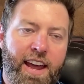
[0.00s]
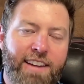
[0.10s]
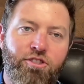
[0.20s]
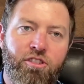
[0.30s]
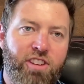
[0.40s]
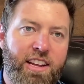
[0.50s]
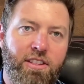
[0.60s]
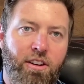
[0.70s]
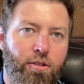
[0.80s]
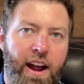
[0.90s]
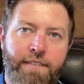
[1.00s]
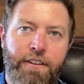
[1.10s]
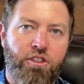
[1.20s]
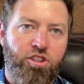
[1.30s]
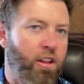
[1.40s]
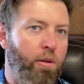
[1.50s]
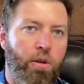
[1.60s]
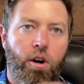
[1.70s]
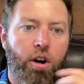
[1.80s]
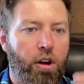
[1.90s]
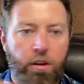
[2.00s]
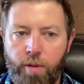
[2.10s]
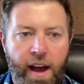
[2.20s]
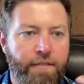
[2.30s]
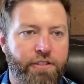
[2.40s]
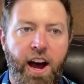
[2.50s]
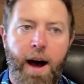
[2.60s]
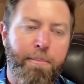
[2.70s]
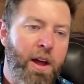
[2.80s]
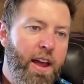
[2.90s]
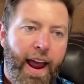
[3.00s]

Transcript: they had just eaten the crayfish and they were all revved up